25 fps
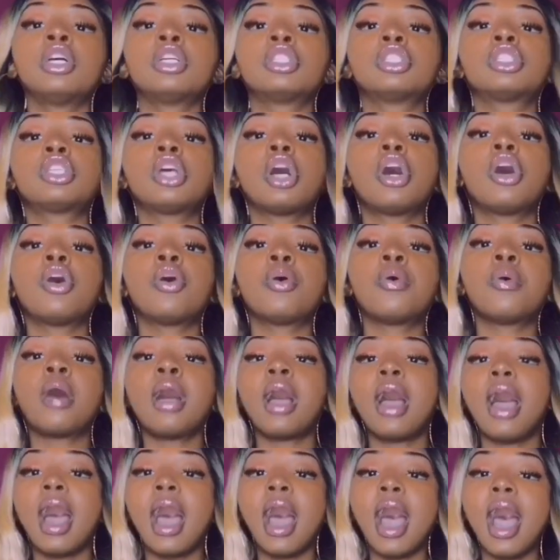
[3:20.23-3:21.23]
So
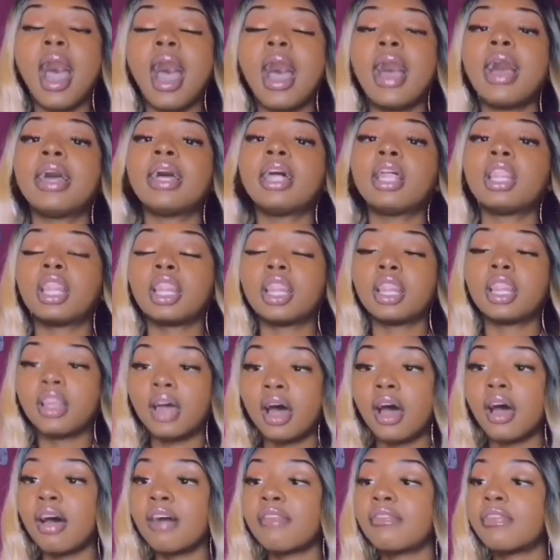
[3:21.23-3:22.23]
I
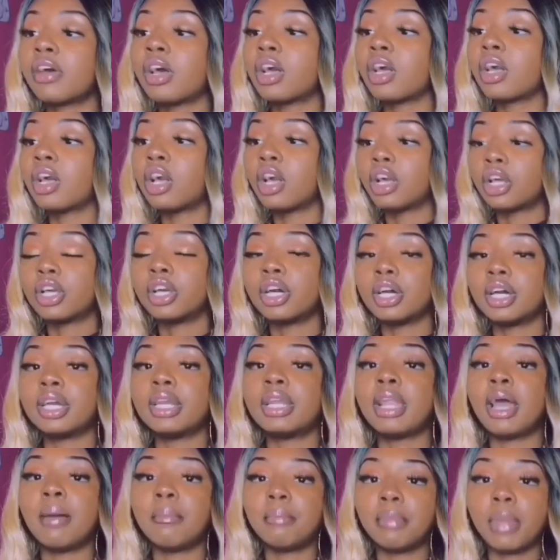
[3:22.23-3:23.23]
love a
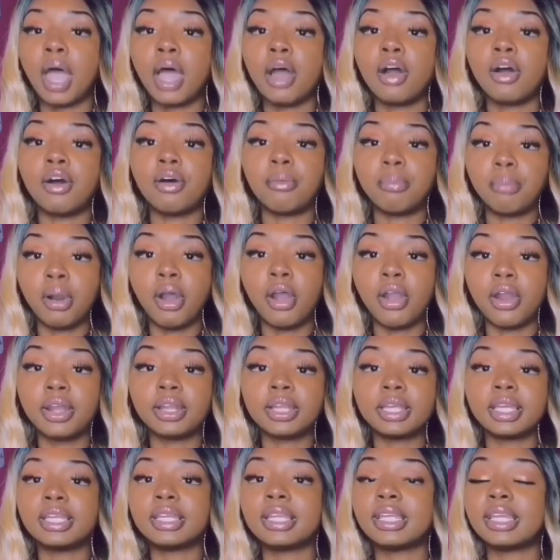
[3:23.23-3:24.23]
good amount of
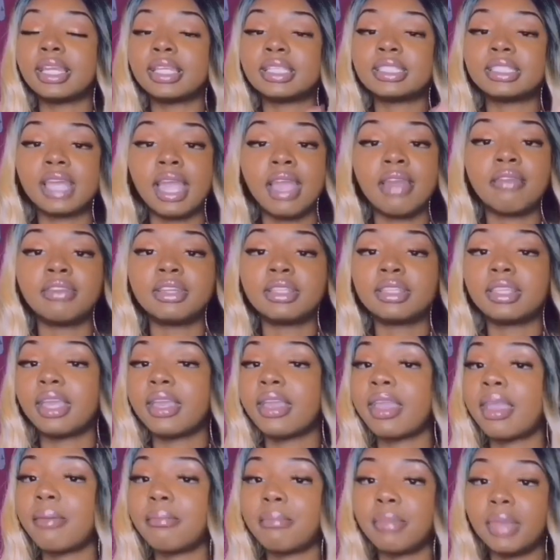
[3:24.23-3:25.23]
parting. It is
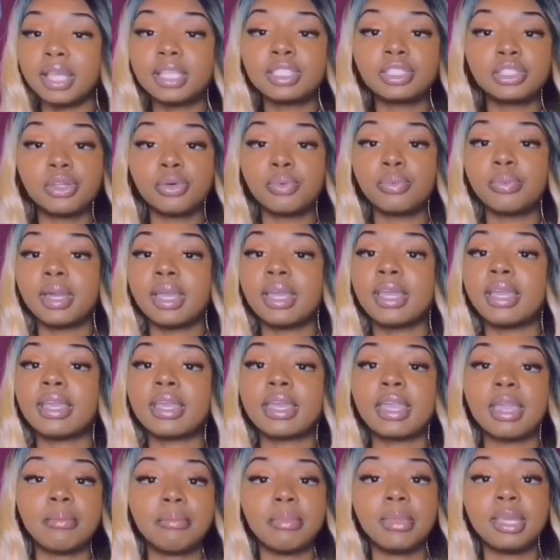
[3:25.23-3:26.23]
everything. It makes the
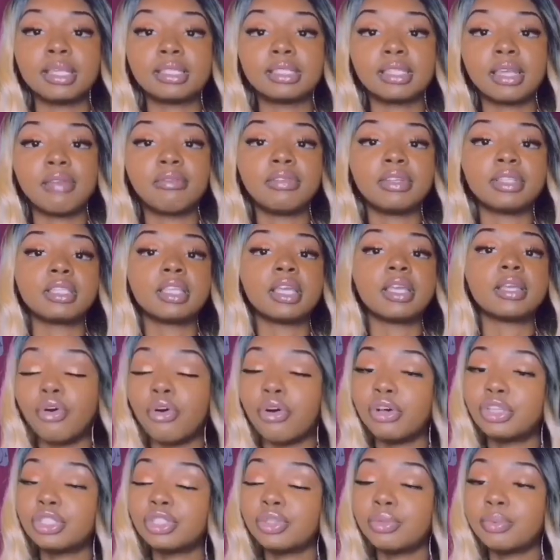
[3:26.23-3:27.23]
wig. It makes everything.
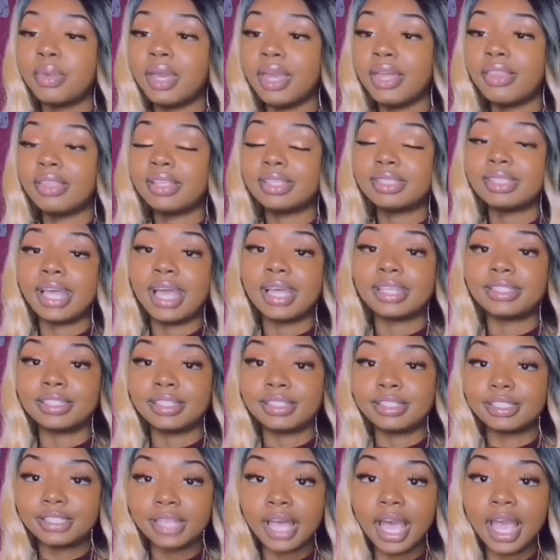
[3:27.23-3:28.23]
Also wear this as
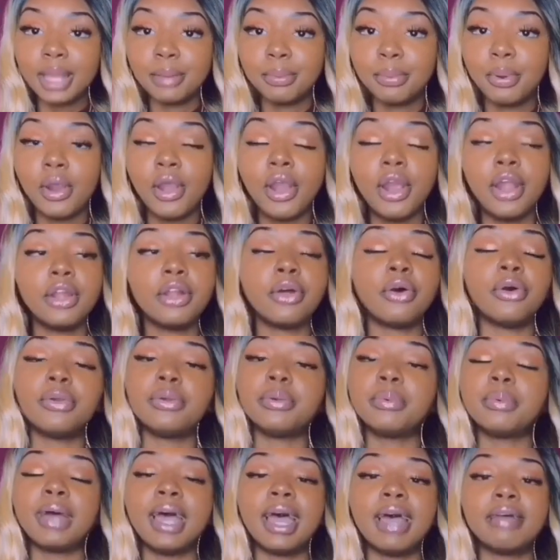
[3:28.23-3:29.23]
a side part. All
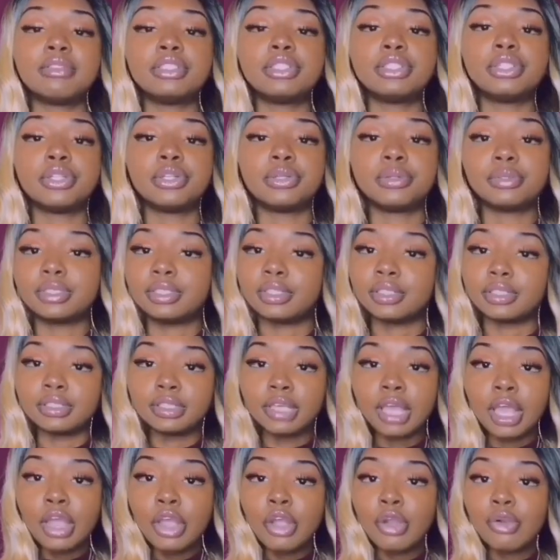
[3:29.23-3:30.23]
you will have to do is
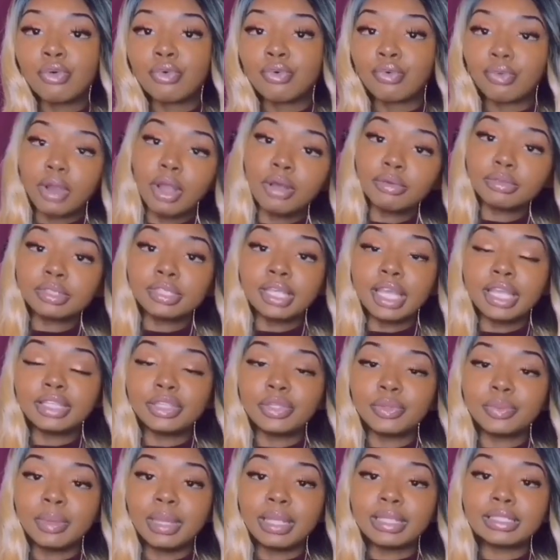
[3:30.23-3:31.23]
just
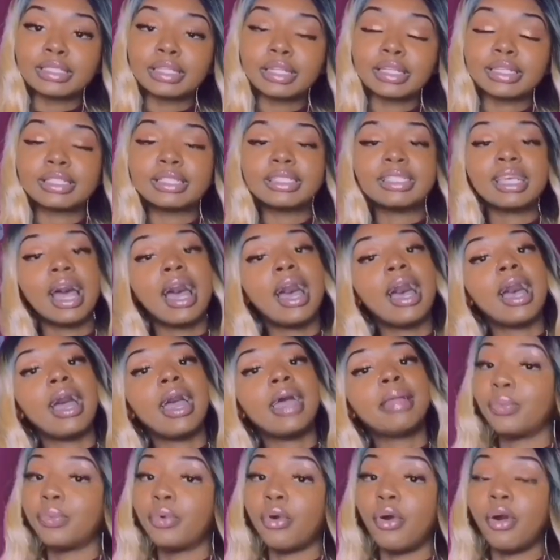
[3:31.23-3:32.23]
rotate the wig to the
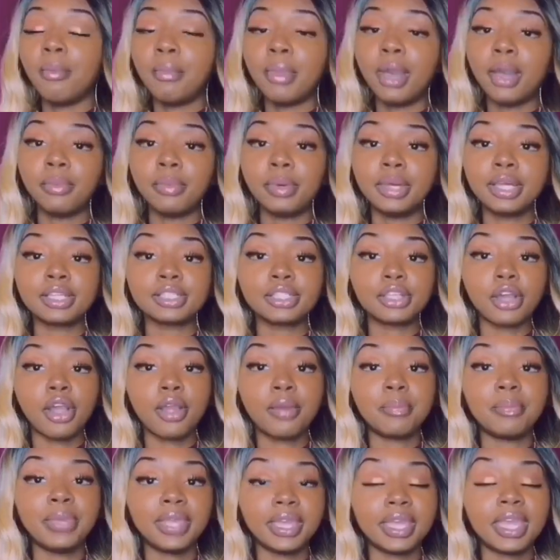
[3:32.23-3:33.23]
side. All my wigs
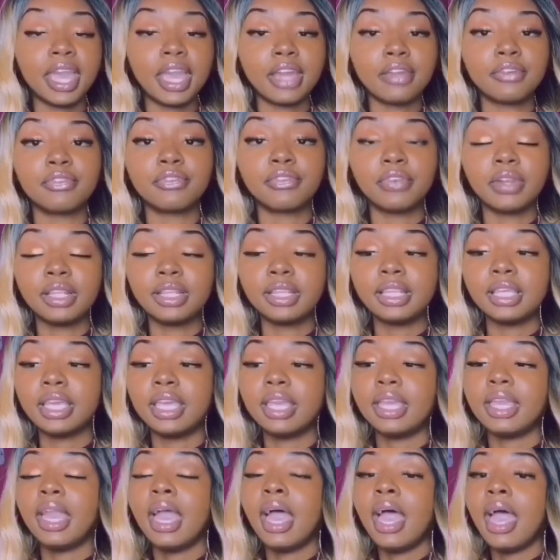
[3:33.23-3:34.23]
are big head
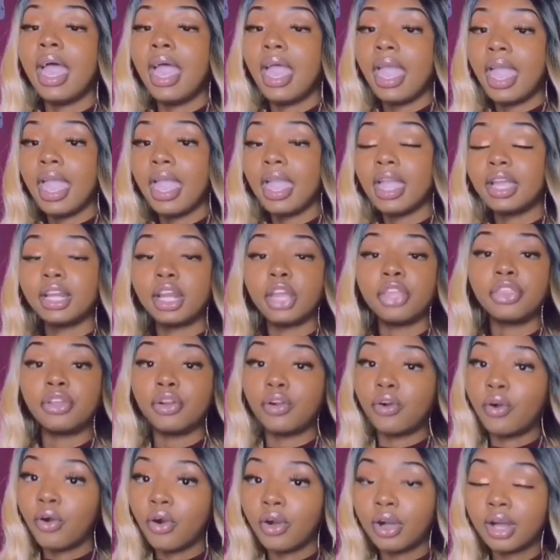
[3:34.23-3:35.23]
friendly, and
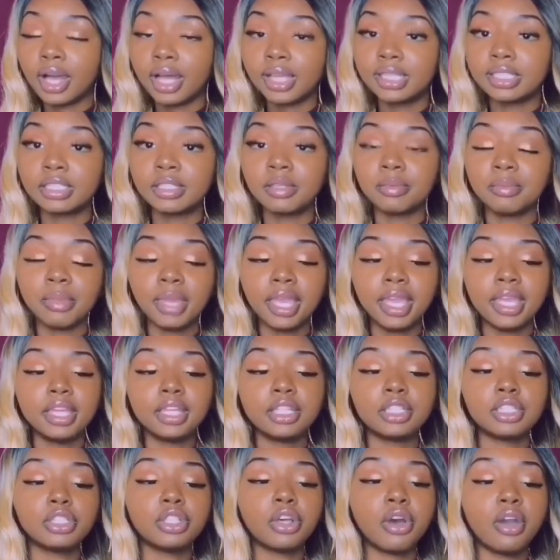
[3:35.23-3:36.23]
they're all custom
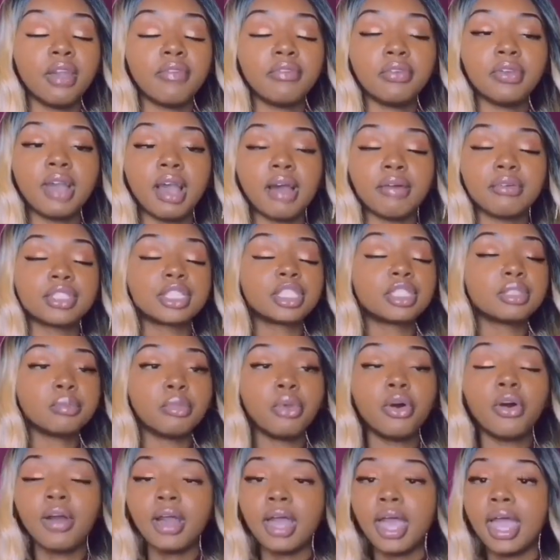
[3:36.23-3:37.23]
made. So if you have a
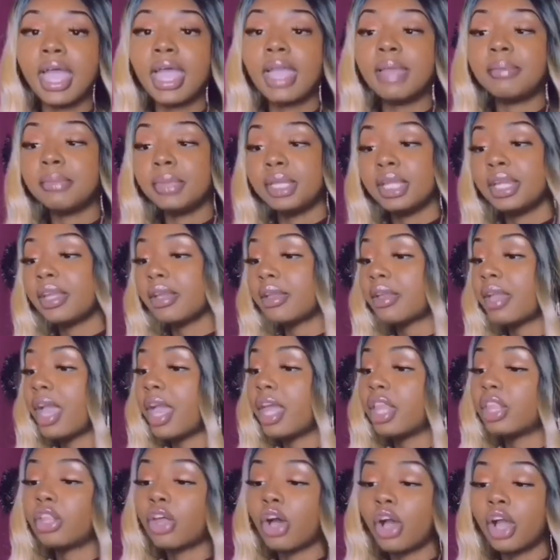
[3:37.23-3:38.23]
small head, medium
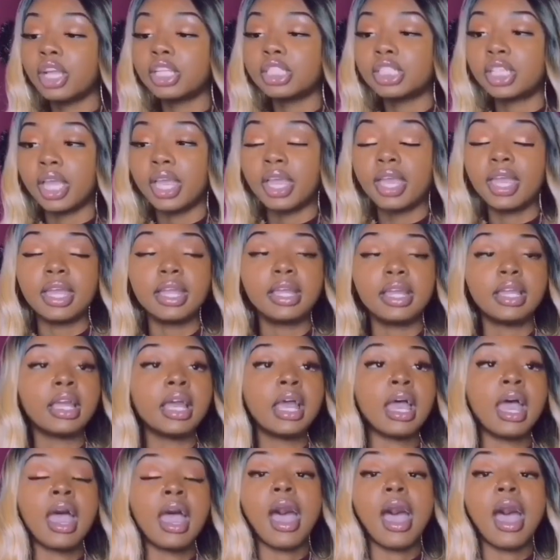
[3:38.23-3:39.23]
head, large head,
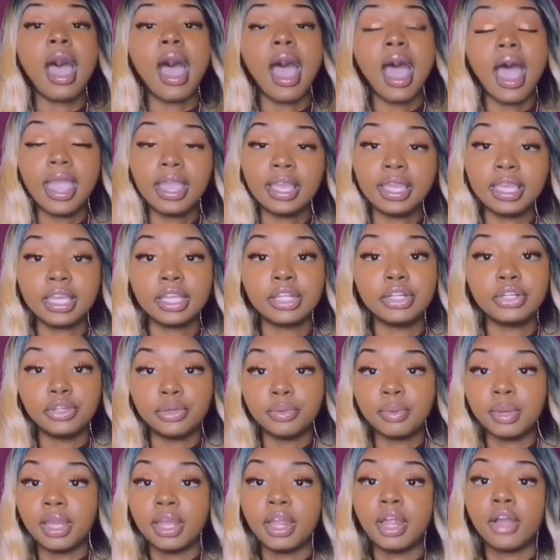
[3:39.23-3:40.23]
I can
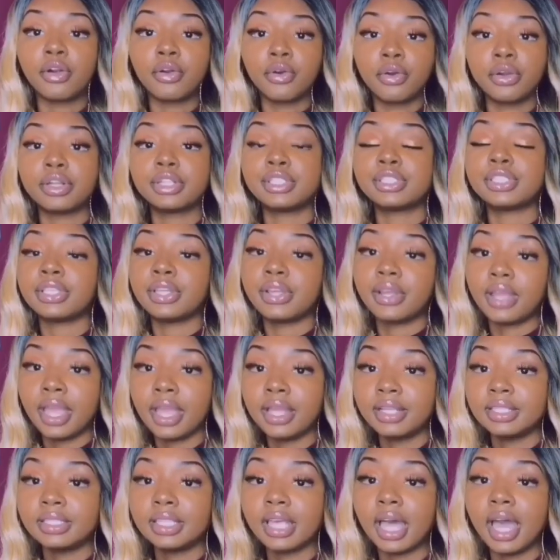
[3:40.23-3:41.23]
do it according to your
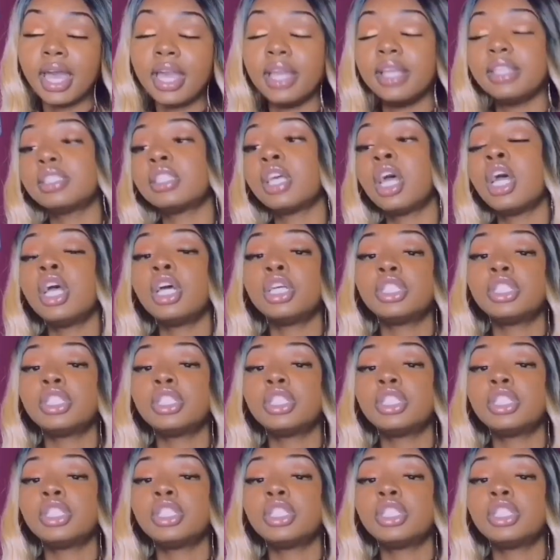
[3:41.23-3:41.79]
head size.